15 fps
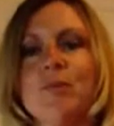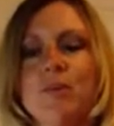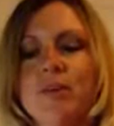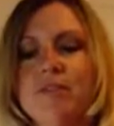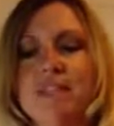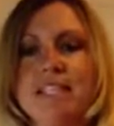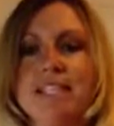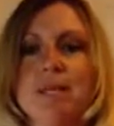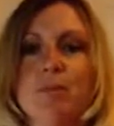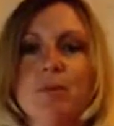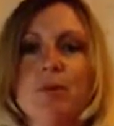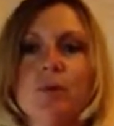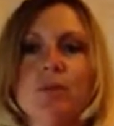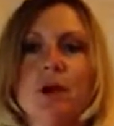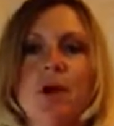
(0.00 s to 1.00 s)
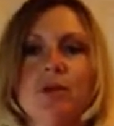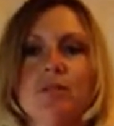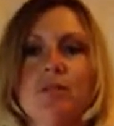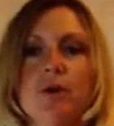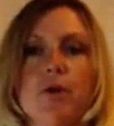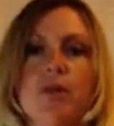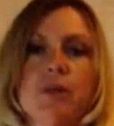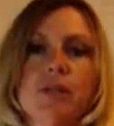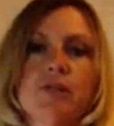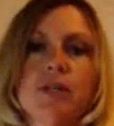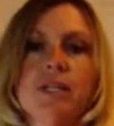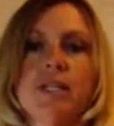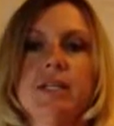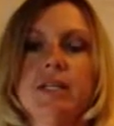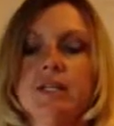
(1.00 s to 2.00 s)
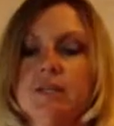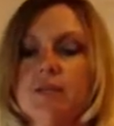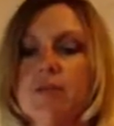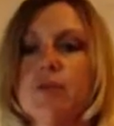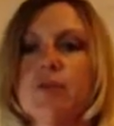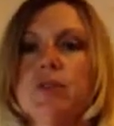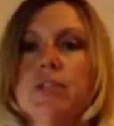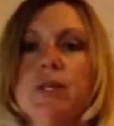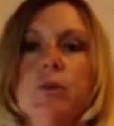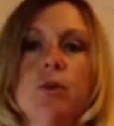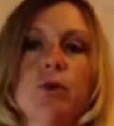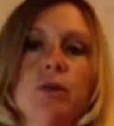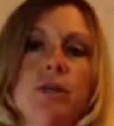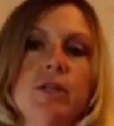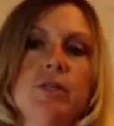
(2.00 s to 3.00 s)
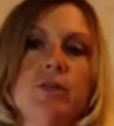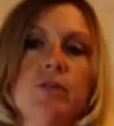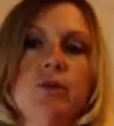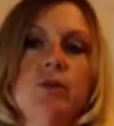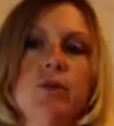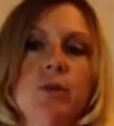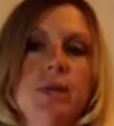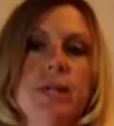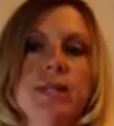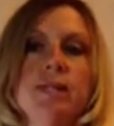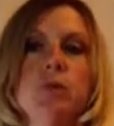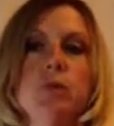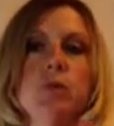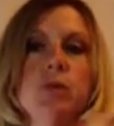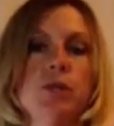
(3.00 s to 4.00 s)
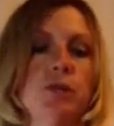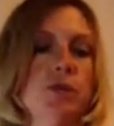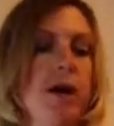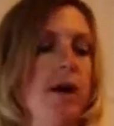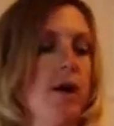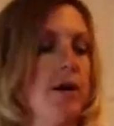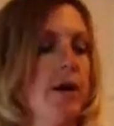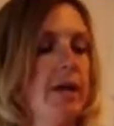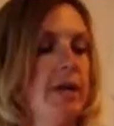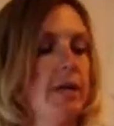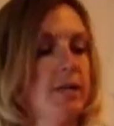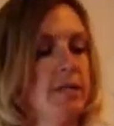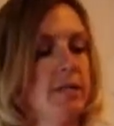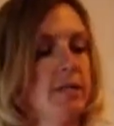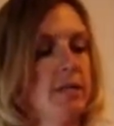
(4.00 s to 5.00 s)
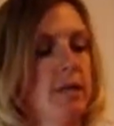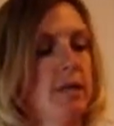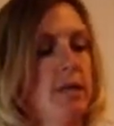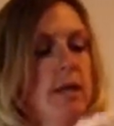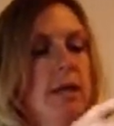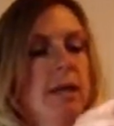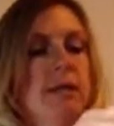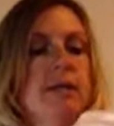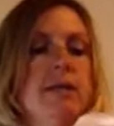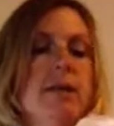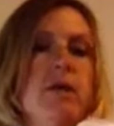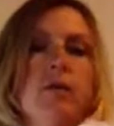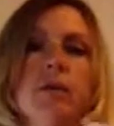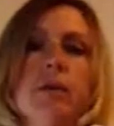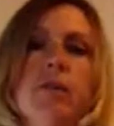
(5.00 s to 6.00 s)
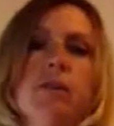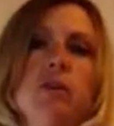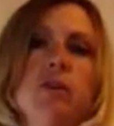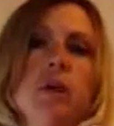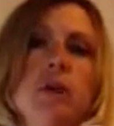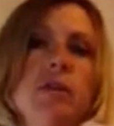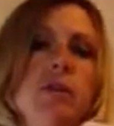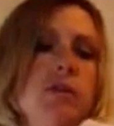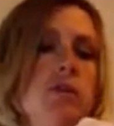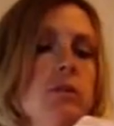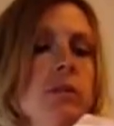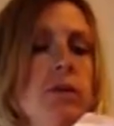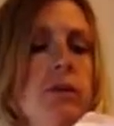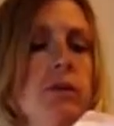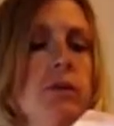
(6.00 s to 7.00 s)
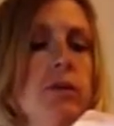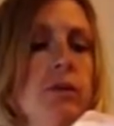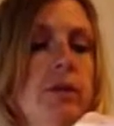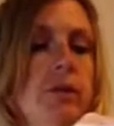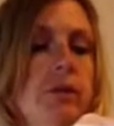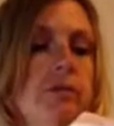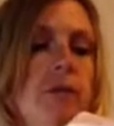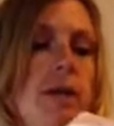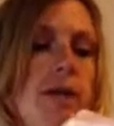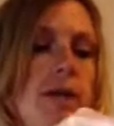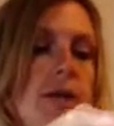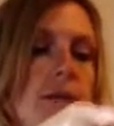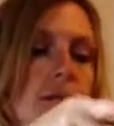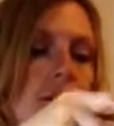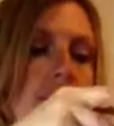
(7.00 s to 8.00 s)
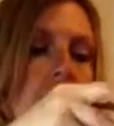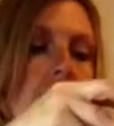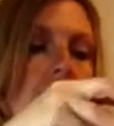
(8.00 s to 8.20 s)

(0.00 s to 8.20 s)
that we've assembled all of our ingredients, the first thing we're going to do is we're going to crack our eggs. Now, if you look on the internet, you're going to find